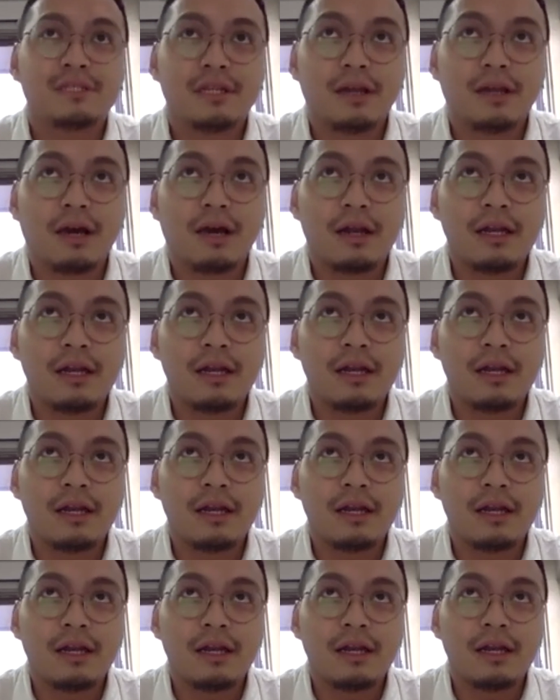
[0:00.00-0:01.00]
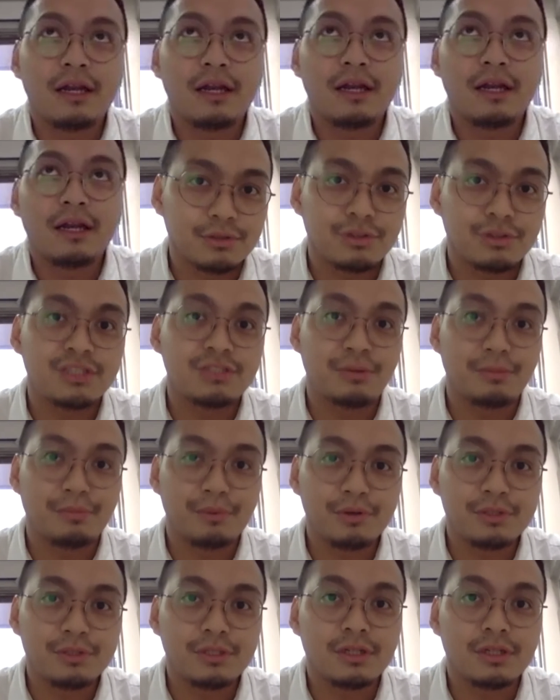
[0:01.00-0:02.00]
needs longer time to
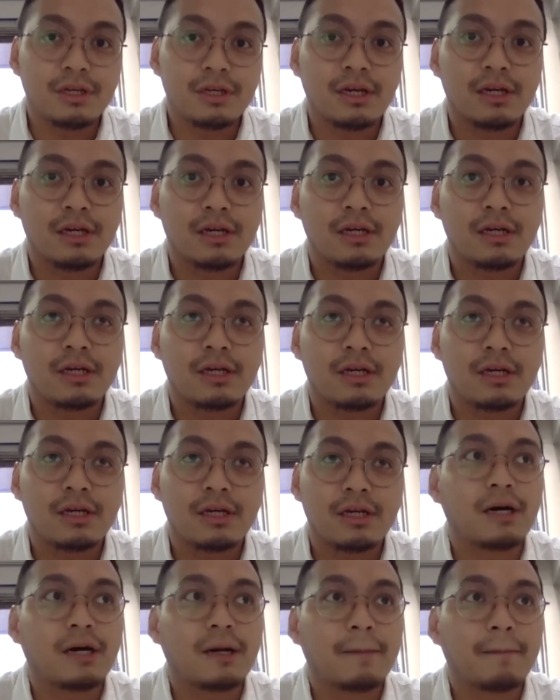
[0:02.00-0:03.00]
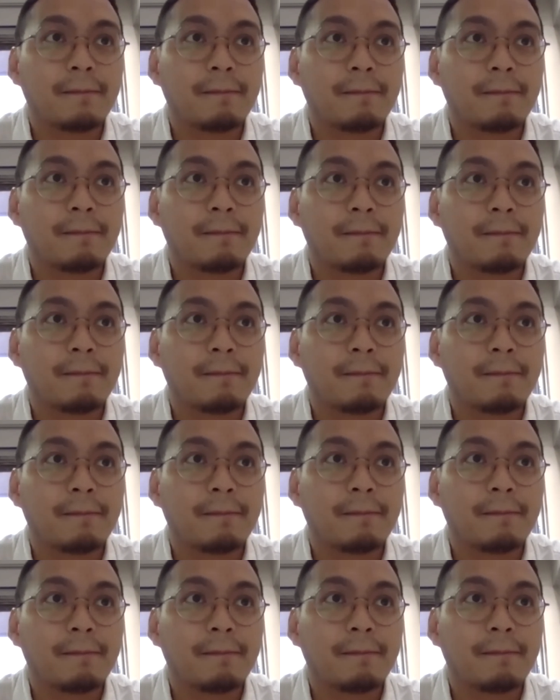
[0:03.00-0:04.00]
distribute to the
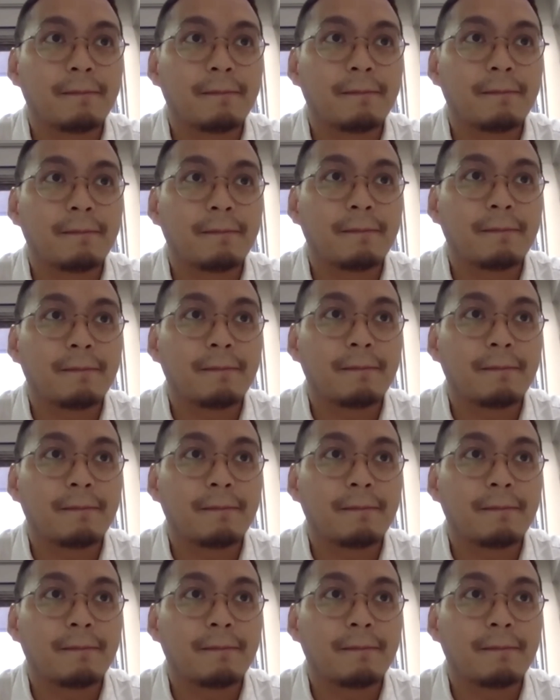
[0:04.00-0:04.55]
our chains.